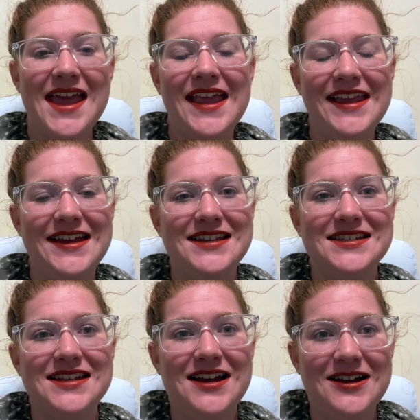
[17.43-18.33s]

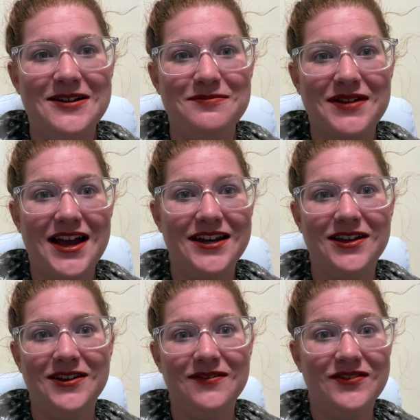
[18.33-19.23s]
and um, kind
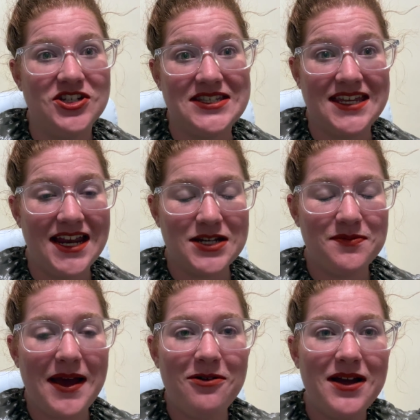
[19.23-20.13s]
of just connect
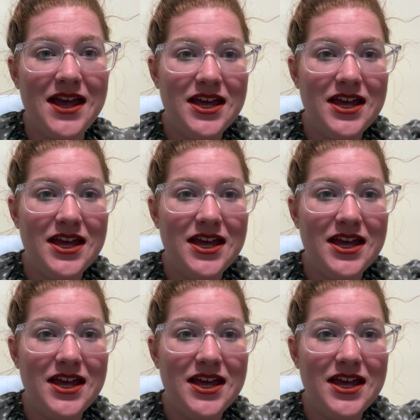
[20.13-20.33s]
about.